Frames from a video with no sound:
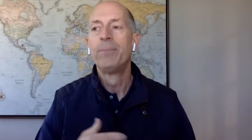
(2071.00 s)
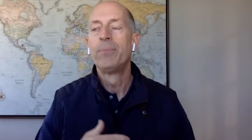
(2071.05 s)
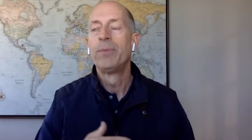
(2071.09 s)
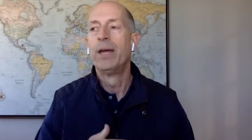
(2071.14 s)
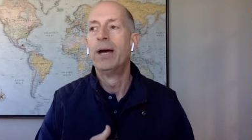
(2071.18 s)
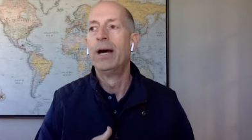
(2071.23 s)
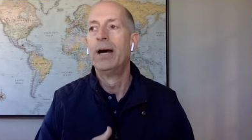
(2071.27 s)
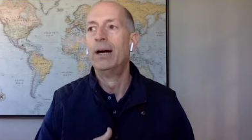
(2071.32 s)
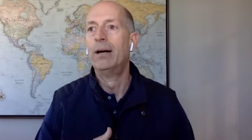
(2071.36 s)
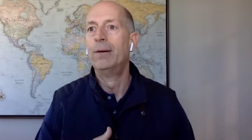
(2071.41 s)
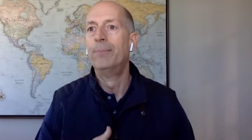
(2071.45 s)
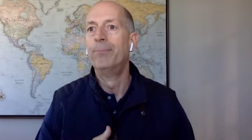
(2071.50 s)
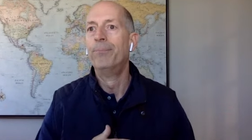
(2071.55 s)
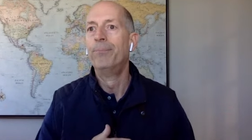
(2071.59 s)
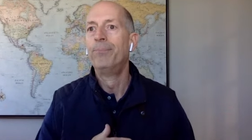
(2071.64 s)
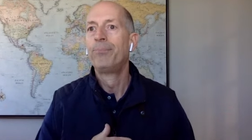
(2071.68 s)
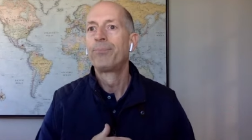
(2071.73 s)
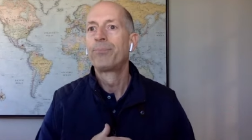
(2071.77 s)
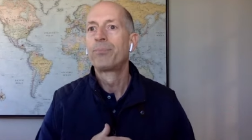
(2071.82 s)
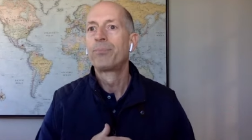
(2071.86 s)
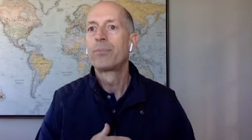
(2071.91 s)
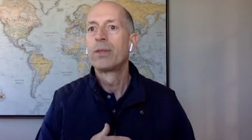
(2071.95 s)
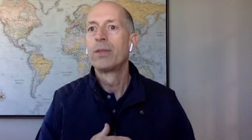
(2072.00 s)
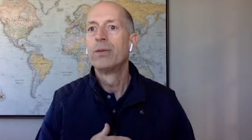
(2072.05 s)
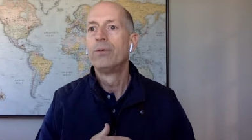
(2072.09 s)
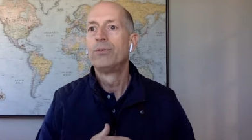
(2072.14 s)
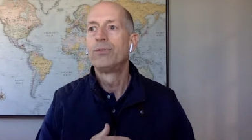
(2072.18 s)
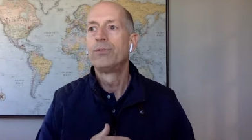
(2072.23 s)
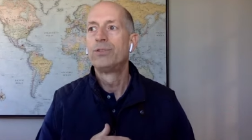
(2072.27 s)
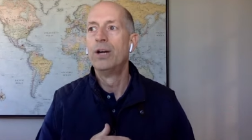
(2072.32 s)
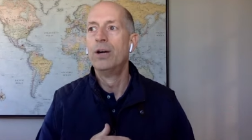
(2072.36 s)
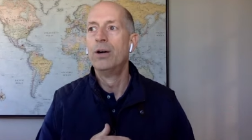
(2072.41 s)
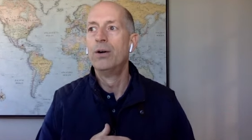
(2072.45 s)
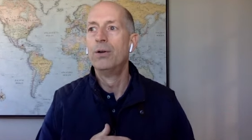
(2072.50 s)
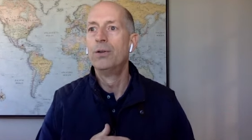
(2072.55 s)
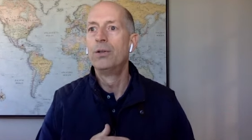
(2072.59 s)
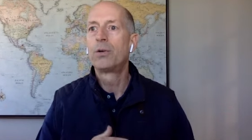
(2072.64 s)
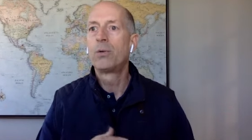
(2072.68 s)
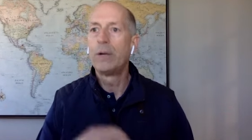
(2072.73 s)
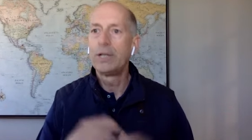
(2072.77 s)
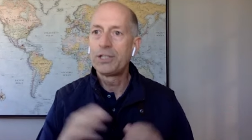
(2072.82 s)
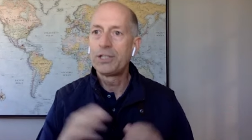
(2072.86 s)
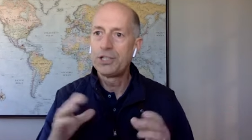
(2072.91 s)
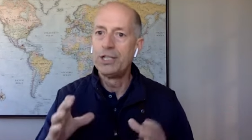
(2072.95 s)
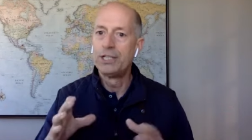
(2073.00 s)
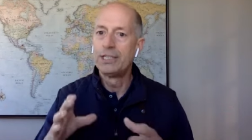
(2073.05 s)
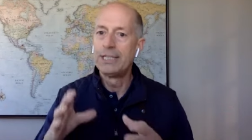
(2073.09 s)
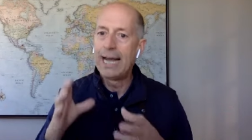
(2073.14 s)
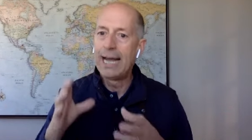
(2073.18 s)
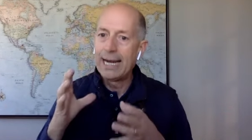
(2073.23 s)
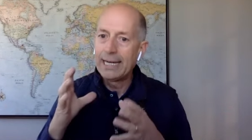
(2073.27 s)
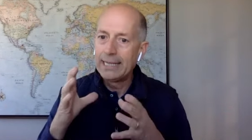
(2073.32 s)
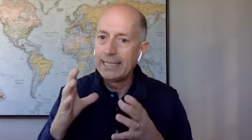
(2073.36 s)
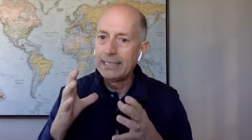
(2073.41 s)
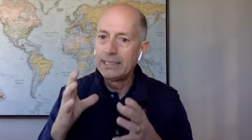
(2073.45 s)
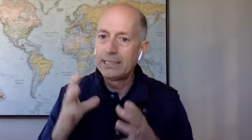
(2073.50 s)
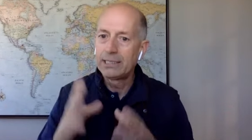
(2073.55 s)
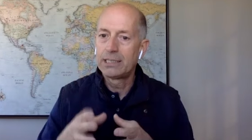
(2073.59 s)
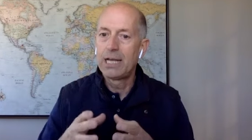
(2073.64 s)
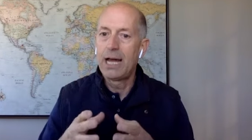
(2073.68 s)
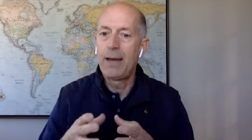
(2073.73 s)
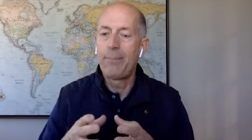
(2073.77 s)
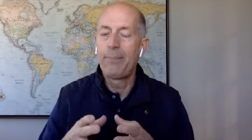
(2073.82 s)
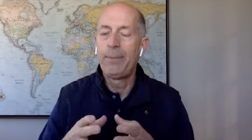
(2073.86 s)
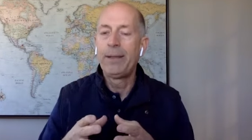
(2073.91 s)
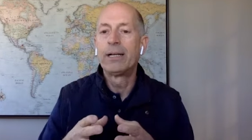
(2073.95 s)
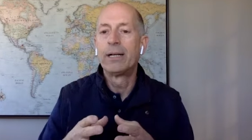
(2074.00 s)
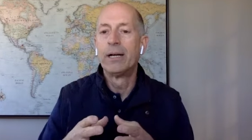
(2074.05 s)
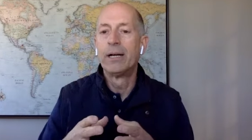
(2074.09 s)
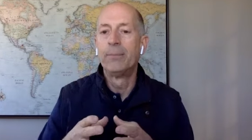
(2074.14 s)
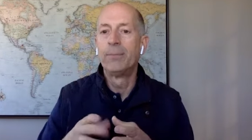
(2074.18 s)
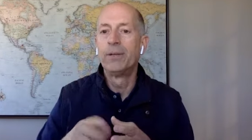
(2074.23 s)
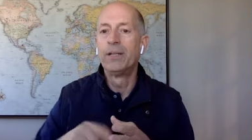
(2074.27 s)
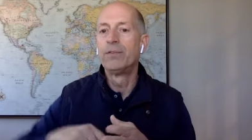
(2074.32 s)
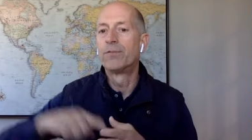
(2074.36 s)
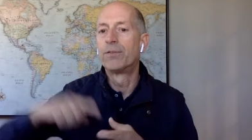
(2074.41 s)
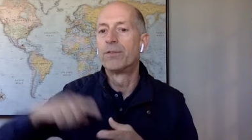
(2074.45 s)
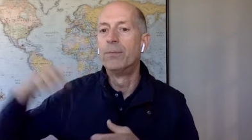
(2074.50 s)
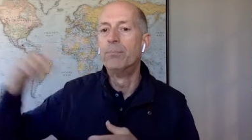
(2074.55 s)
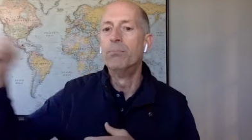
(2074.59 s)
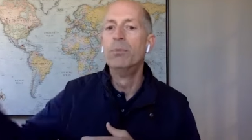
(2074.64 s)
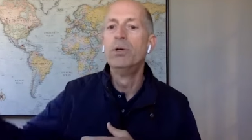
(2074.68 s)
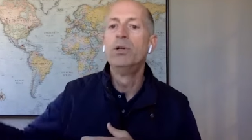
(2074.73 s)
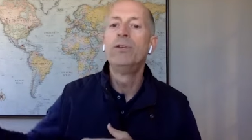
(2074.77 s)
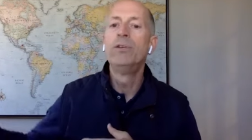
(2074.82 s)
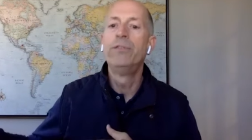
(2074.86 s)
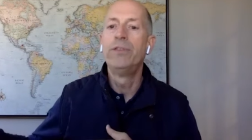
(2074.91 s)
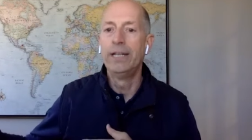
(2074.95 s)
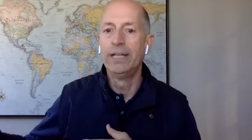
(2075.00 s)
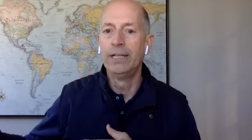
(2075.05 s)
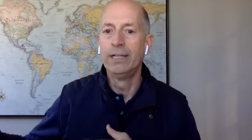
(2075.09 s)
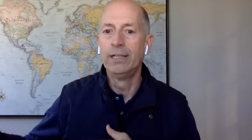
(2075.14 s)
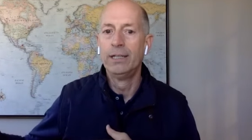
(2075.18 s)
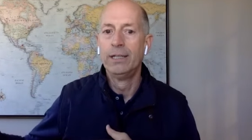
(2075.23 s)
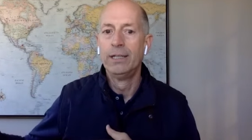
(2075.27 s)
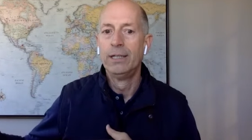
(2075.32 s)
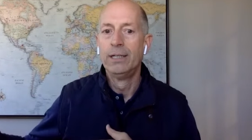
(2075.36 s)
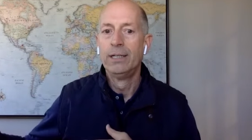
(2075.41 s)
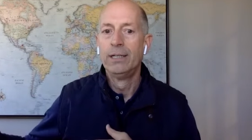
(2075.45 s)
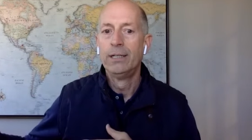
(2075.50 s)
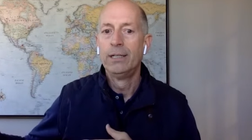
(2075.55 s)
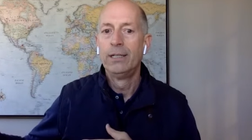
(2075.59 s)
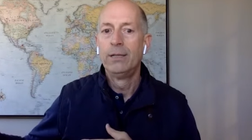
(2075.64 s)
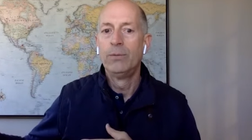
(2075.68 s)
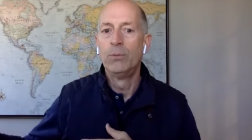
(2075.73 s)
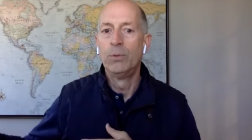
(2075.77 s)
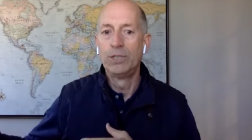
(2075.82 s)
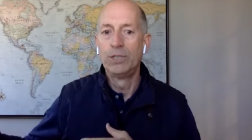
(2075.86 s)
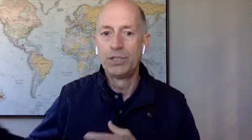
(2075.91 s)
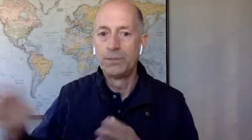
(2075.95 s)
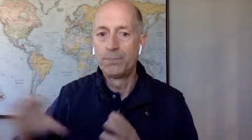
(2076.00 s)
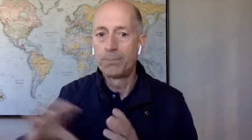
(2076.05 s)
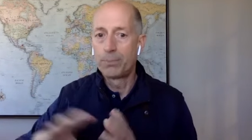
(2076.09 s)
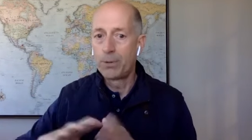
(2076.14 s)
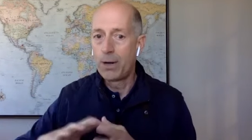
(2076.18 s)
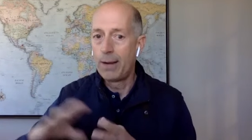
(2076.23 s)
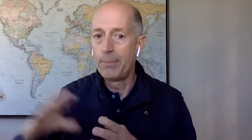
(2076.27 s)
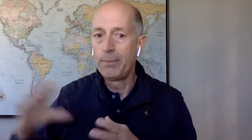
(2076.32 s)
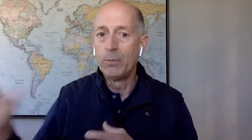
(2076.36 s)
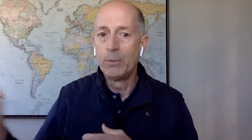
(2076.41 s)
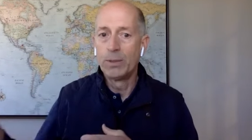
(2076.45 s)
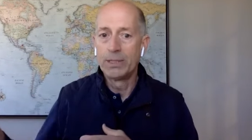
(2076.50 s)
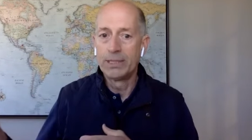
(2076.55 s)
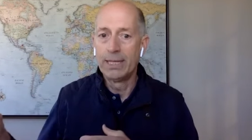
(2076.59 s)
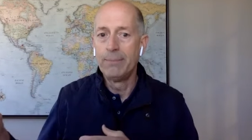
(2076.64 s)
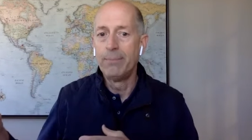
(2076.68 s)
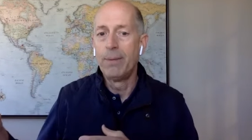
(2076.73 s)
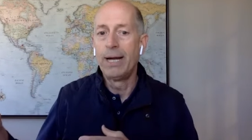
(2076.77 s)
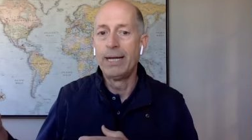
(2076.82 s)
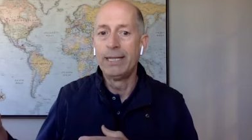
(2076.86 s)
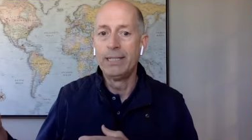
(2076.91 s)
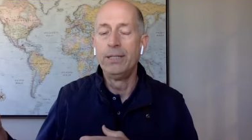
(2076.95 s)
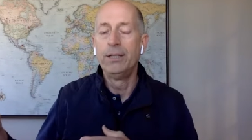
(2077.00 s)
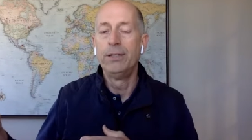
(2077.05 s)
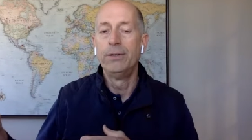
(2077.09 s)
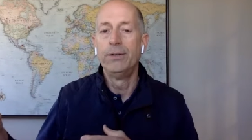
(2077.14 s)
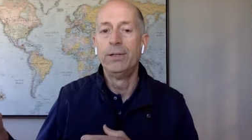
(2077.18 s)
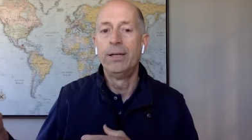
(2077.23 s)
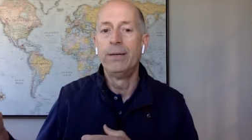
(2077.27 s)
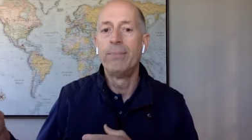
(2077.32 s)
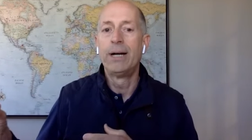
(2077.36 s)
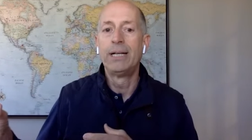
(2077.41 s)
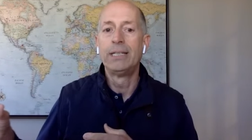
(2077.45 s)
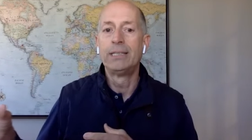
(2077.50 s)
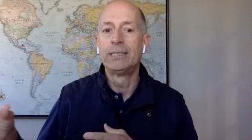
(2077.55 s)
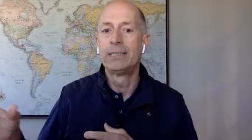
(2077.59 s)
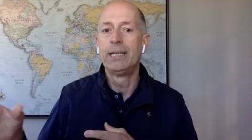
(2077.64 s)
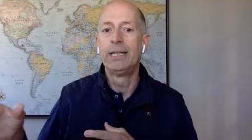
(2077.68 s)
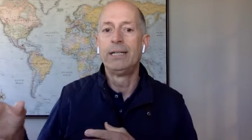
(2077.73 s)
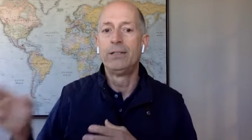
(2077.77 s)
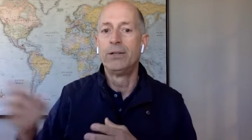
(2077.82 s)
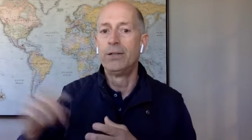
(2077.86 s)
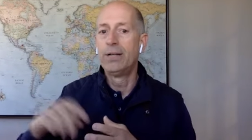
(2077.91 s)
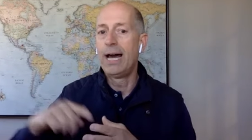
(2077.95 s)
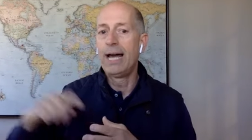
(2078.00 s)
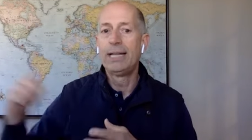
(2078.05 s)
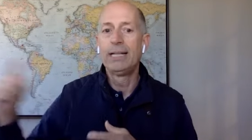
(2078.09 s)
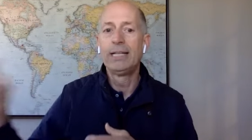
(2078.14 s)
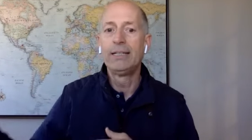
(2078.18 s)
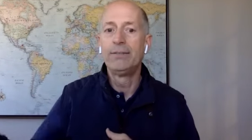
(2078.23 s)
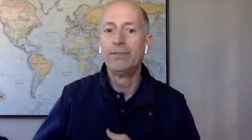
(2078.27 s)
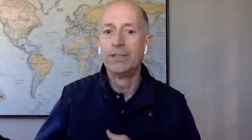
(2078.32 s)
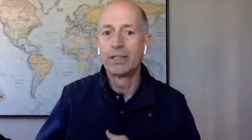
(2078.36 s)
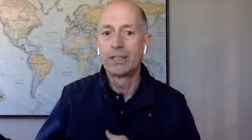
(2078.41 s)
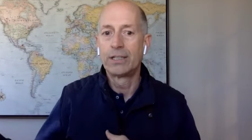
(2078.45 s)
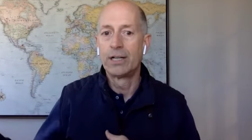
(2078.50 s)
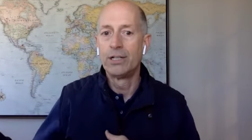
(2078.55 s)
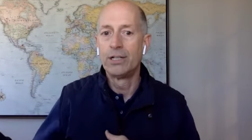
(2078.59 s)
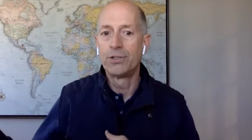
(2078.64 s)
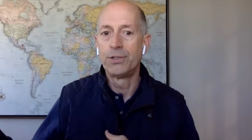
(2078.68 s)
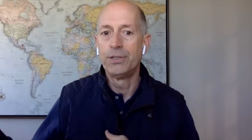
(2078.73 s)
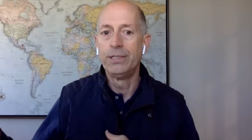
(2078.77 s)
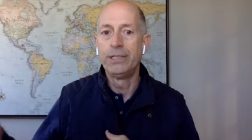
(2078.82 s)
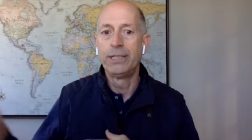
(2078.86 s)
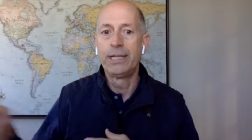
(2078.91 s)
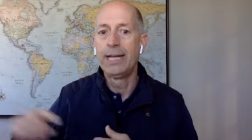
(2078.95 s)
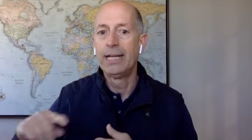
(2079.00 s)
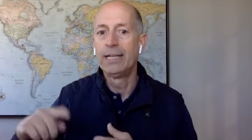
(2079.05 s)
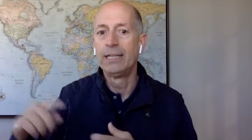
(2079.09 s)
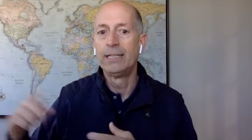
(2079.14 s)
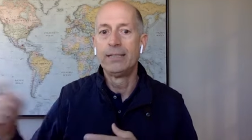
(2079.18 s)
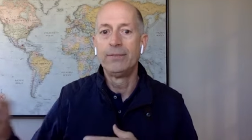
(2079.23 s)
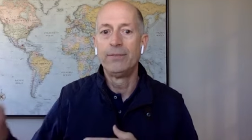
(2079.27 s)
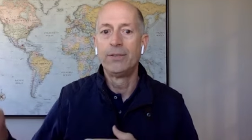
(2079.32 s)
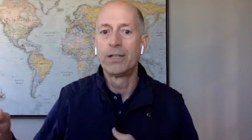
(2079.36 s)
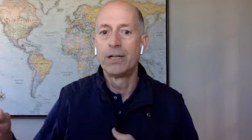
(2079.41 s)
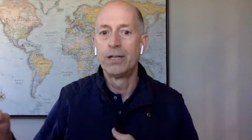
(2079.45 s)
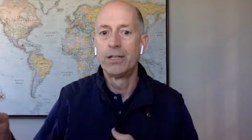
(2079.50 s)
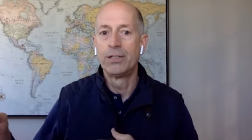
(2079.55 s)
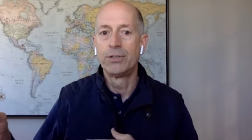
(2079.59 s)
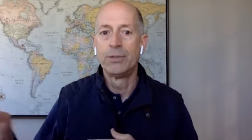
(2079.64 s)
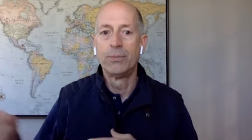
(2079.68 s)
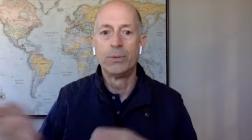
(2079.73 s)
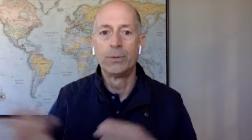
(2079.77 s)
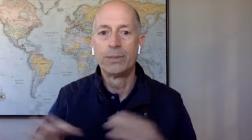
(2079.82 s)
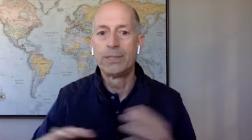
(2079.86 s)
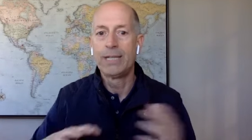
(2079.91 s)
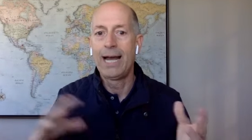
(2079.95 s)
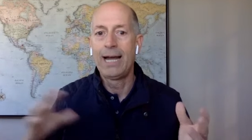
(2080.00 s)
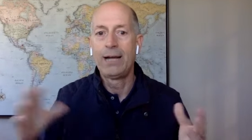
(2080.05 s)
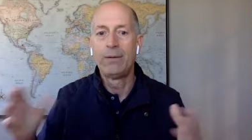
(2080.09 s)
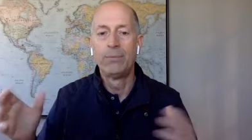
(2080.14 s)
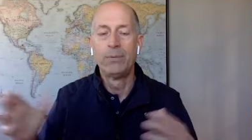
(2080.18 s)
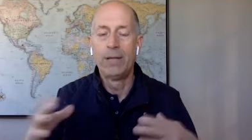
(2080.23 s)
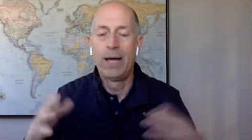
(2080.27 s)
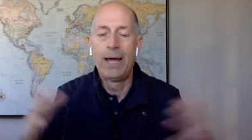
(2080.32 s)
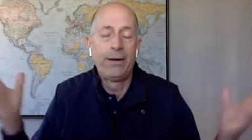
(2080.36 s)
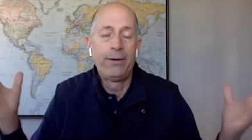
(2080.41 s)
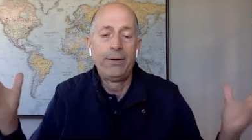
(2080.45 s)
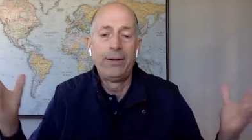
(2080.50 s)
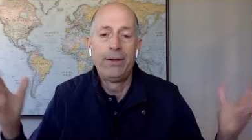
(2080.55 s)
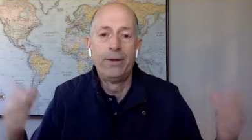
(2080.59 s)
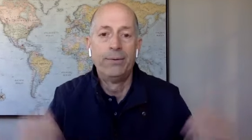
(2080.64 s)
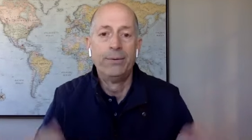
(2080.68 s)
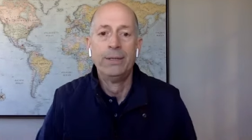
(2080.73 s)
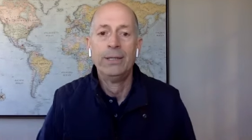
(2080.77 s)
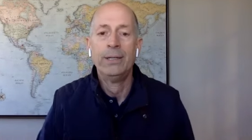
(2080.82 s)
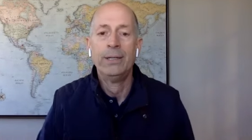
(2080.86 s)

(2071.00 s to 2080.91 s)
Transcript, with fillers: Um, so the question is, how do they stop a company from moving, which is probably what they might do. They might say, you're not leaving the country. You can't leave the country. We'll tap. Well, I don't know.